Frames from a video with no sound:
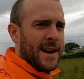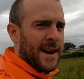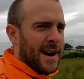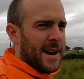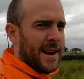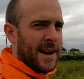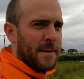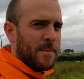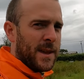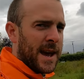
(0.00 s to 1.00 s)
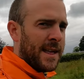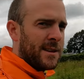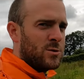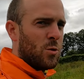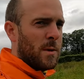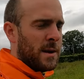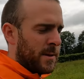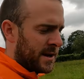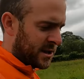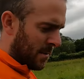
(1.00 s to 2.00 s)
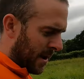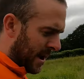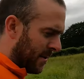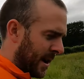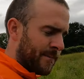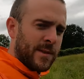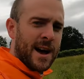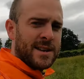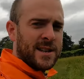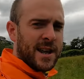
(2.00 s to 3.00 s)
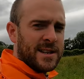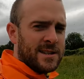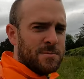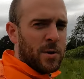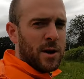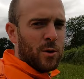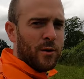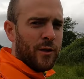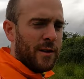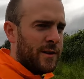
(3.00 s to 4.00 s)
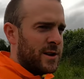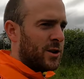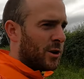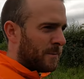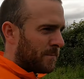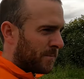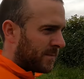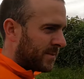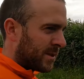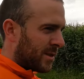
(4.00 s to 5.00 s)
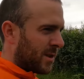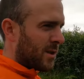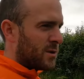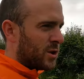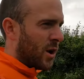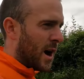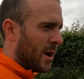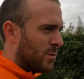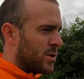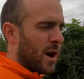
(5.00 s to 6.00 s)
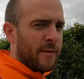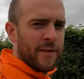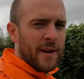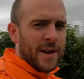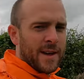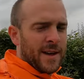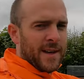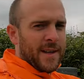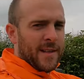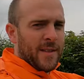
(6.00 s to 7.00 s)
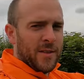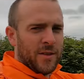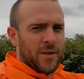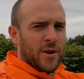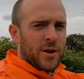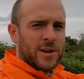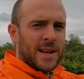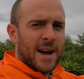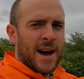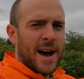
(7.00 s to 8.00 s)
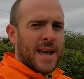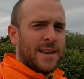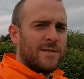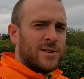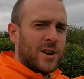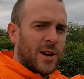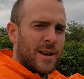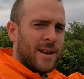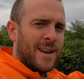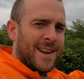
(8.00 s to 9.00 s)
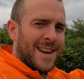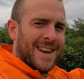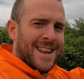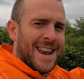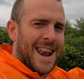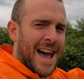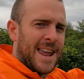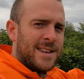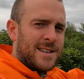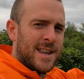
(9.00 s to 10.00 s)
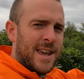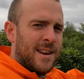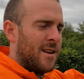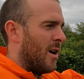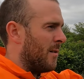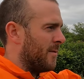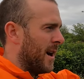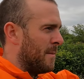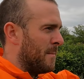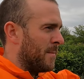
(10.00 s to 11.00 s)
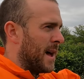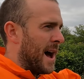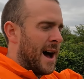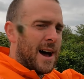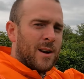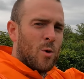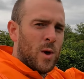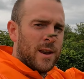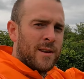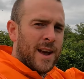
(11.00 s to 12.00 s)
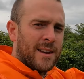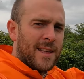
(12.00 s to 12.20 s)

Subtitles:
And yeah, there's too many bees here, but anyway, as it is, it's pretty good for the video. So out of the 30 hives here, 19 of them are queen, right?